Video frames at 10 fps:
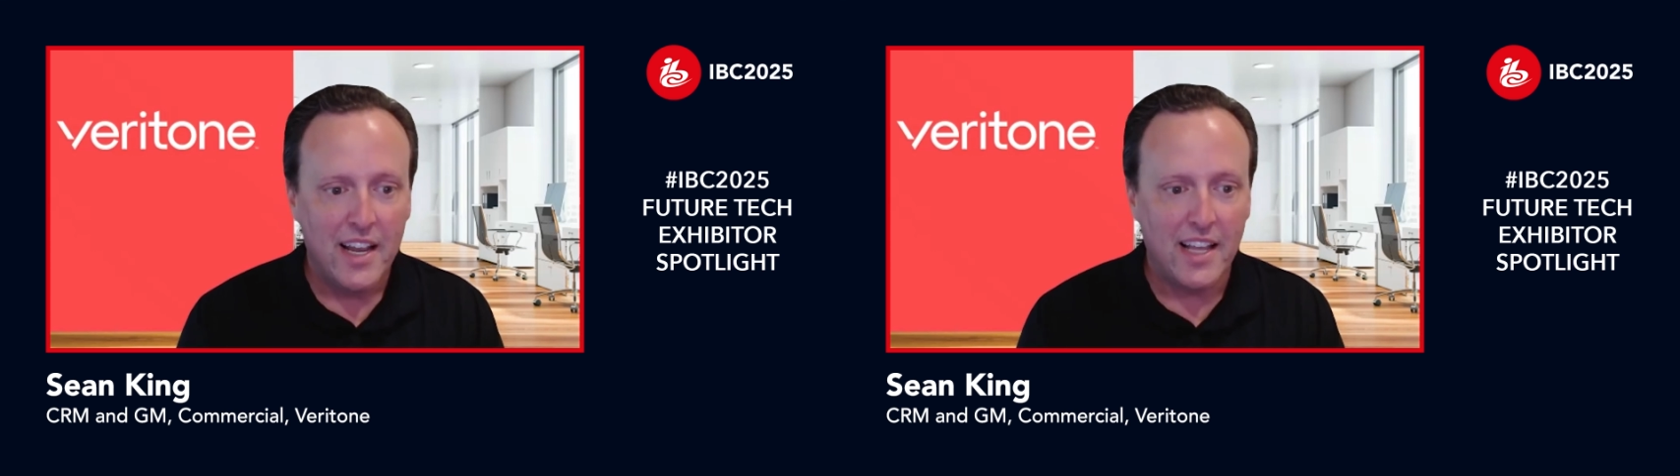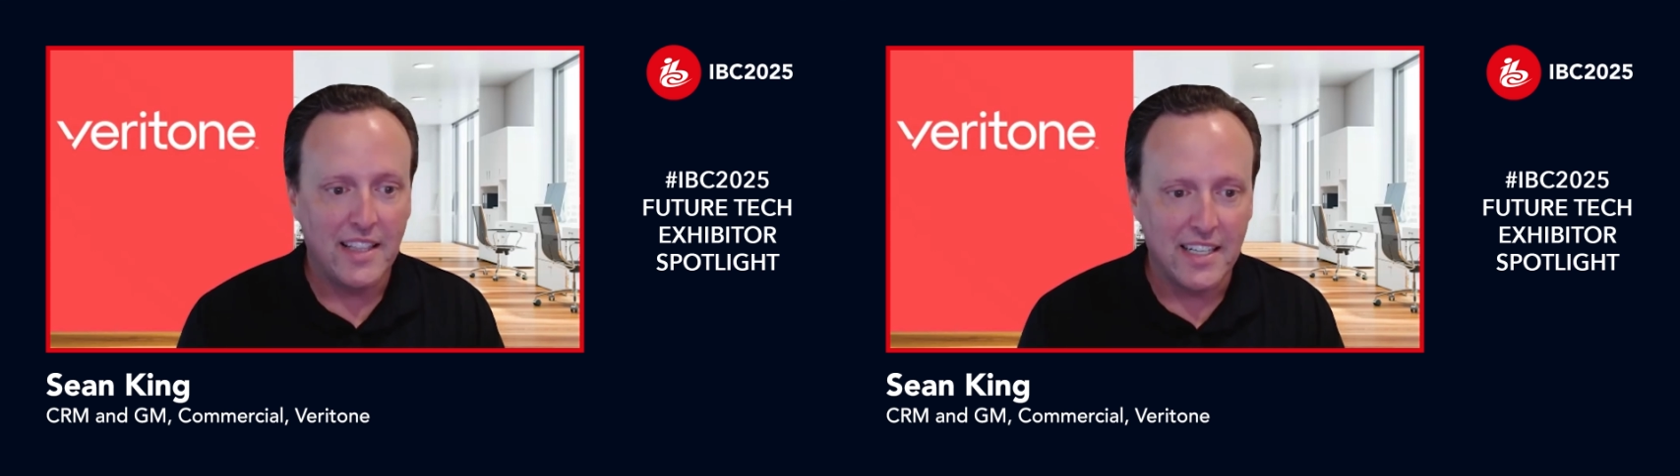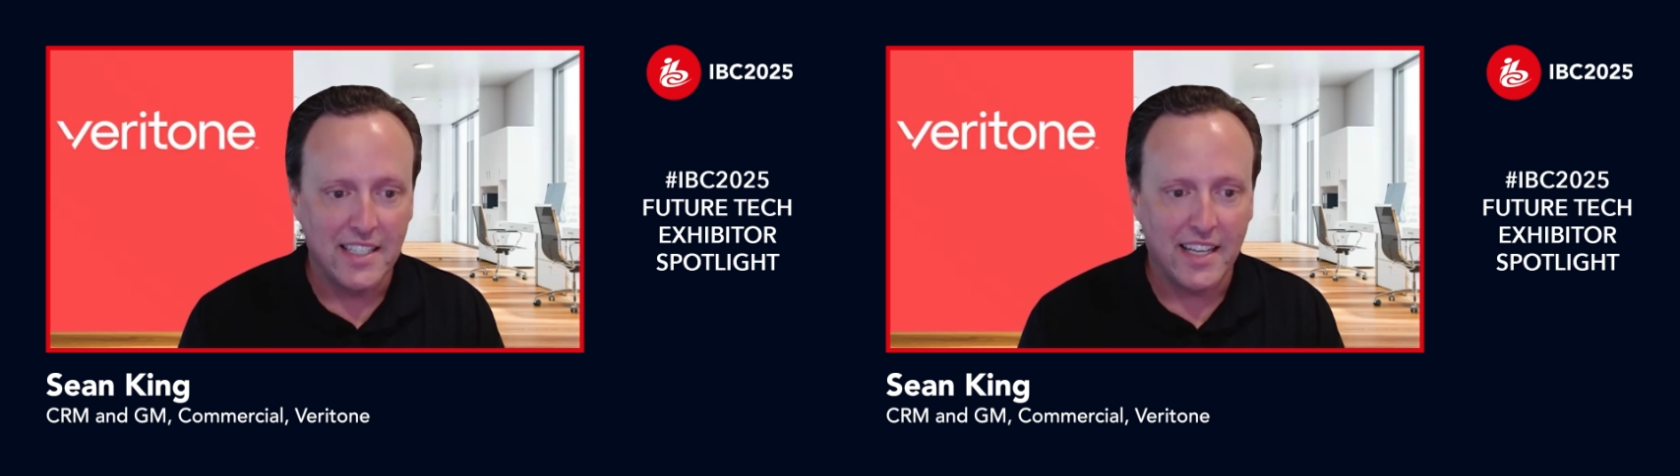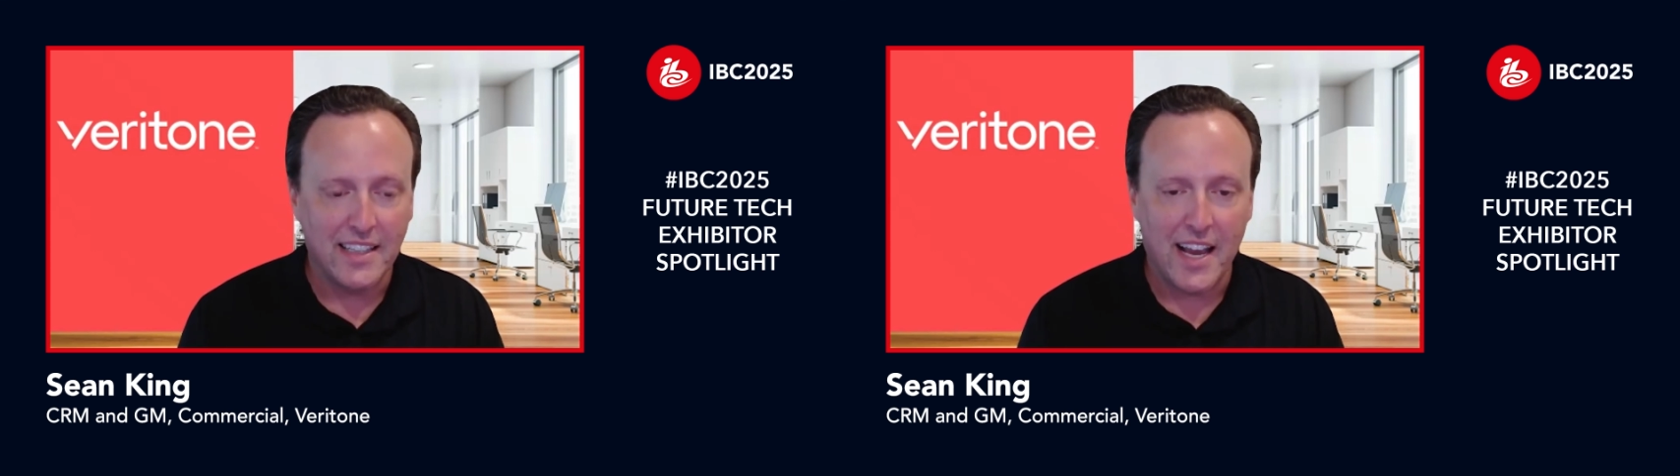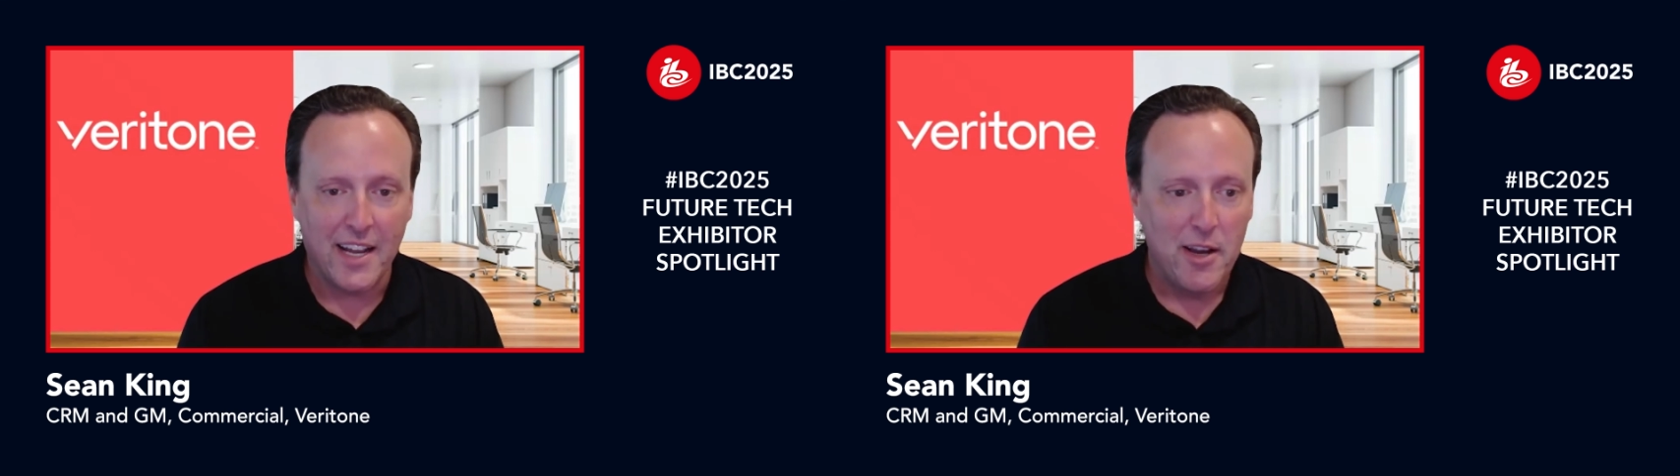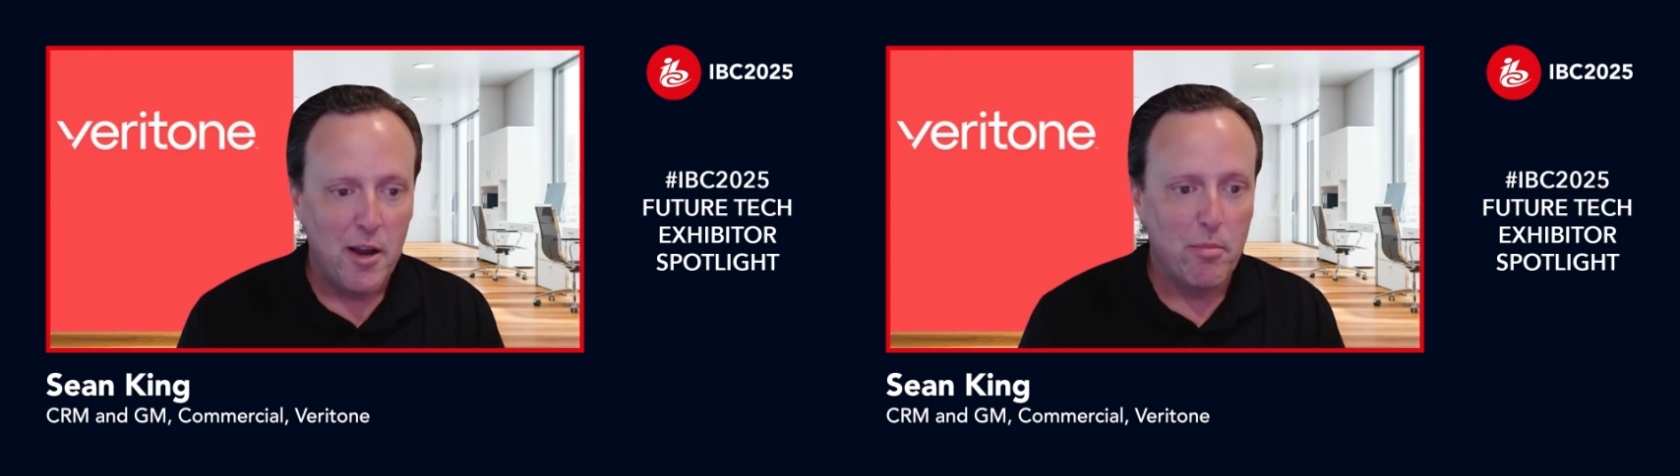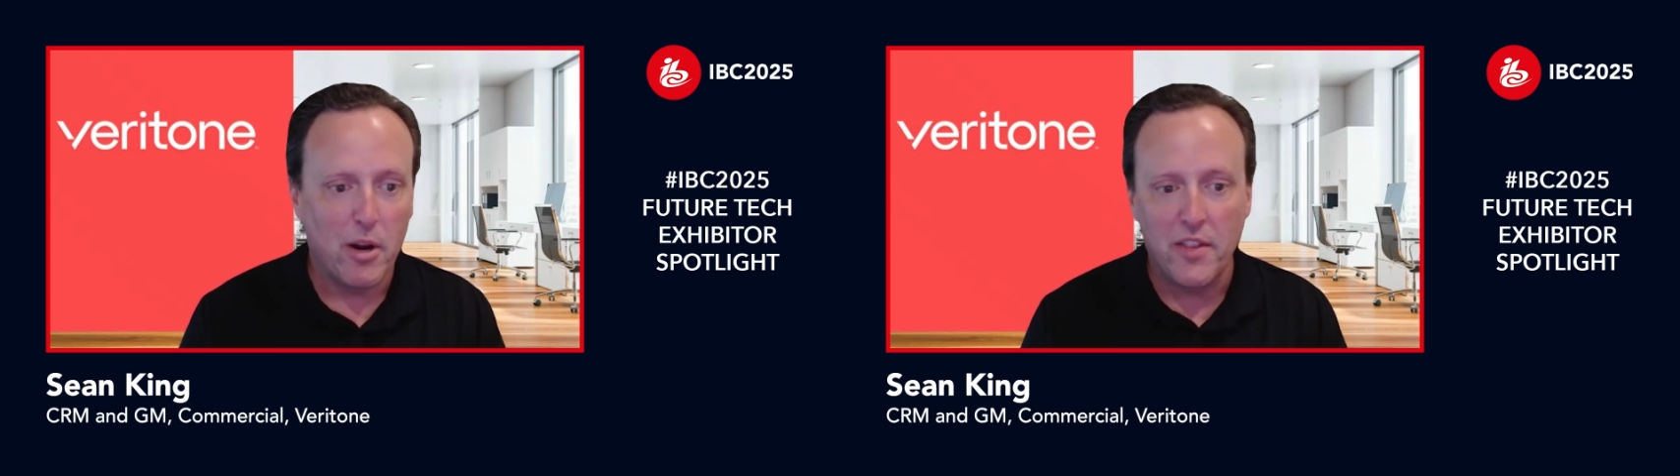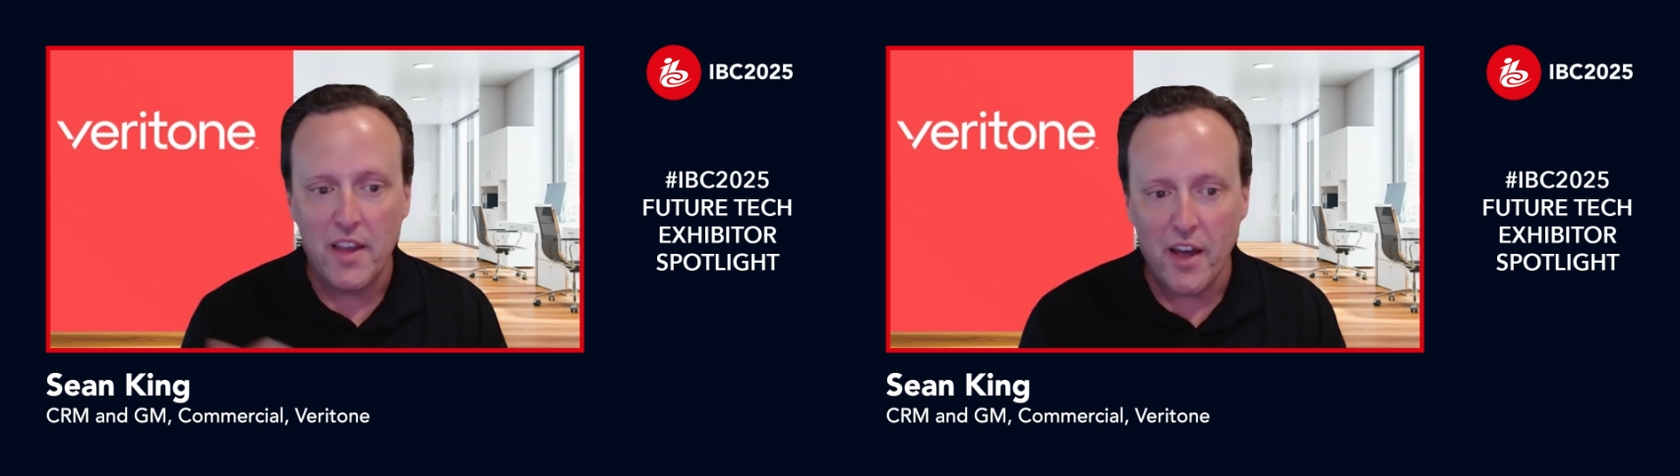and things like that. But
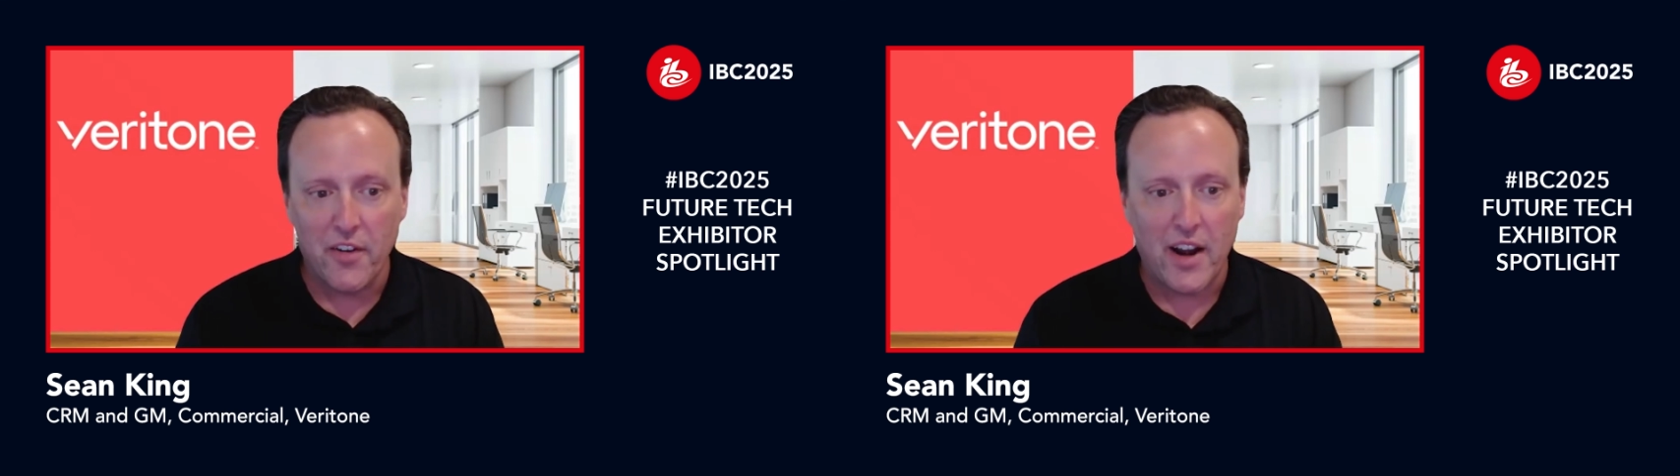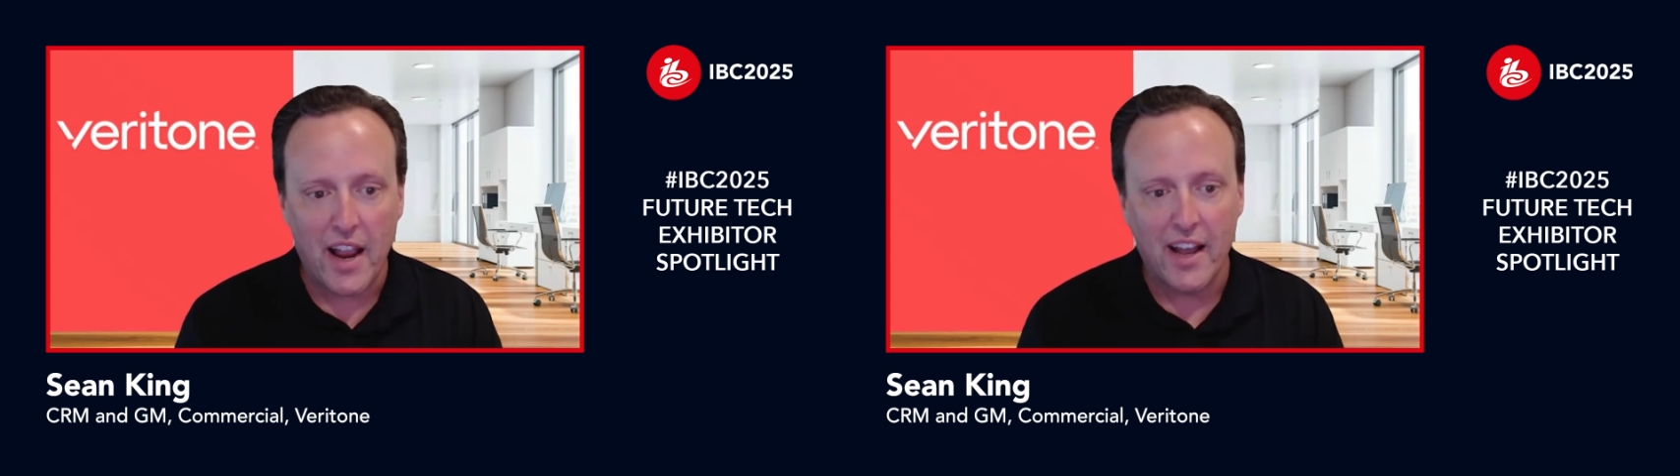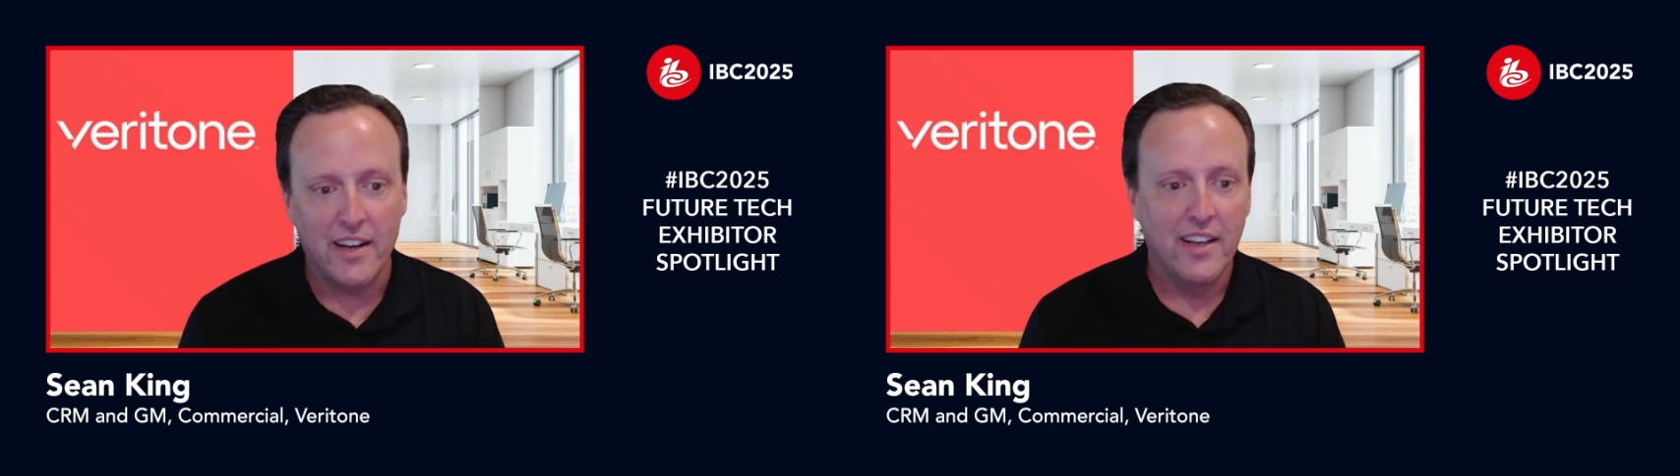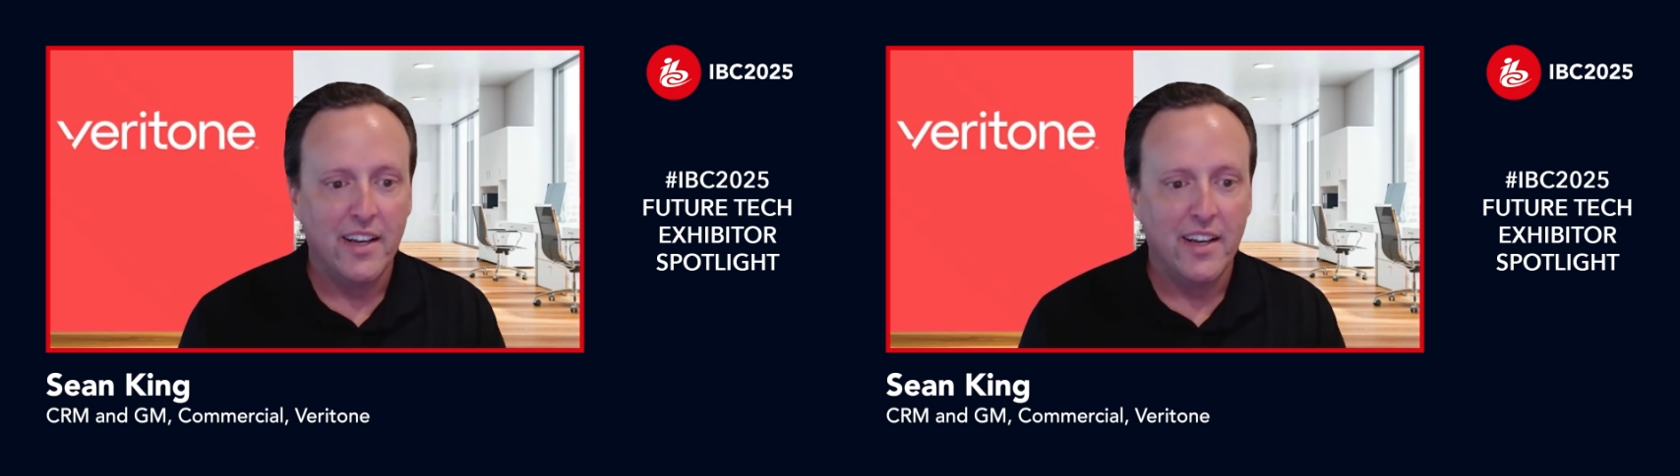on the other hand,